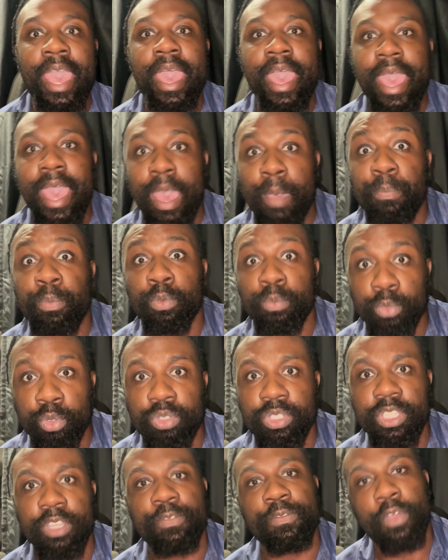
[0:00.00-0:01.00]
Apple
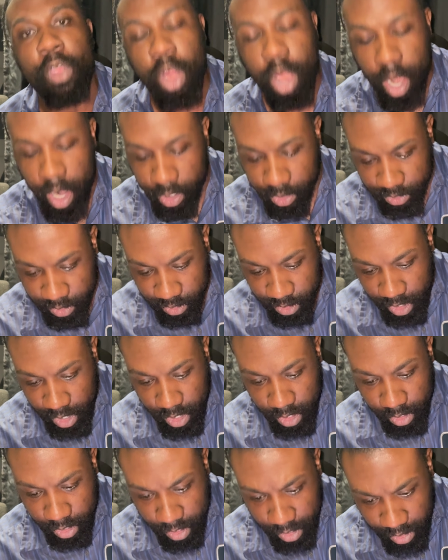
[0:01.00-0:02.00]
Music for artists.
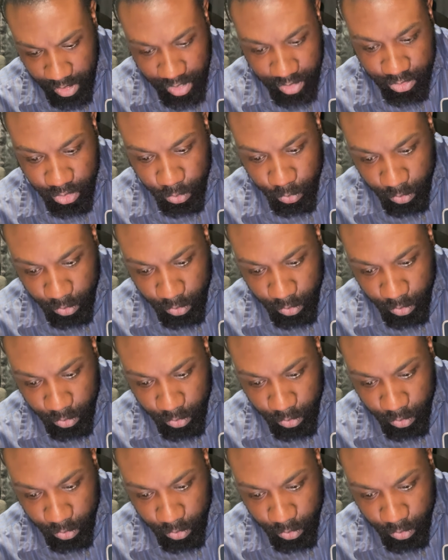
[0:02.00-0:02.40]
The next